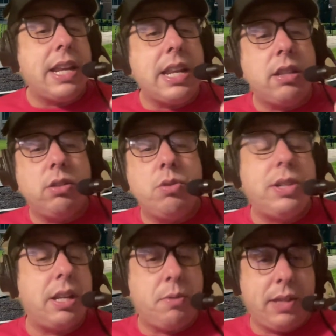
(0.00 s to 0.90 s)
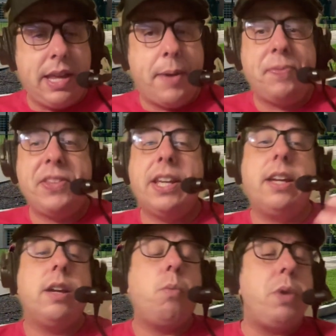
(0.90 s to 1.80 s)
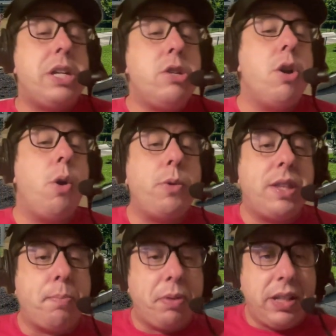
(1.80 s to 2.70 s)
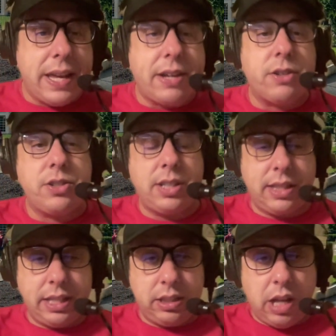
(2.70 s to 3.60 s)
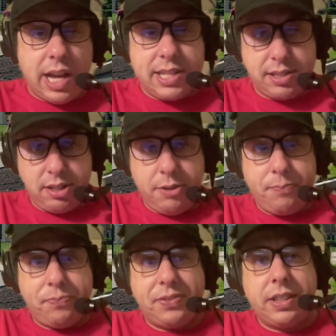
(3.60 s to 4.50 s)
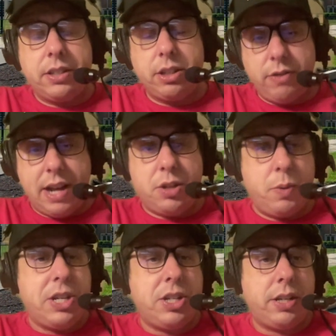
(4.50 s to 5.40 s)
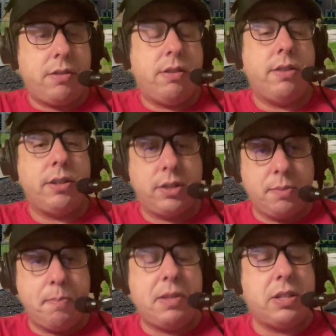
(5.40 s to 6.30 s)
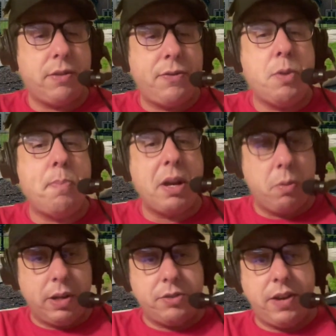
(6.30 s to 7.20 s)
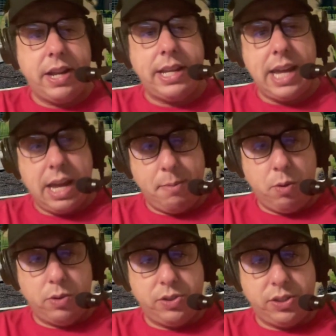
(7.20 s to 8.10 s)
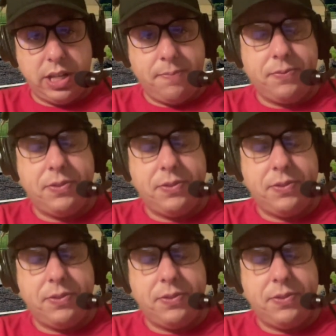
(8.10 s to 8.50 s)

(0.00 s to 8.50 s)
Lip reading: didn't lose anyone there. We know the players that they lost to graduation. There's a few big ones, right? Cam Horsley,